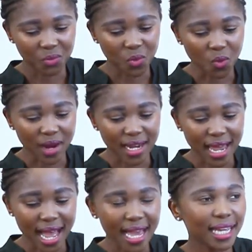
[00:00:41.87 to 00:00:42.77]
when
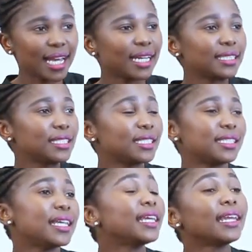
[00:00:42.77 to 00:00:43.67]
I had
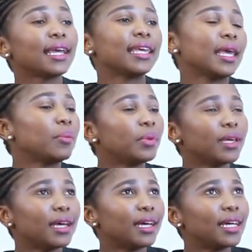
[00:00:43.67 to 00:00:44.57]
taken a gap
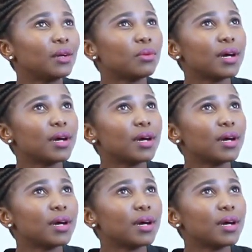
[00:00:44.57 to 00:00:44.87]
year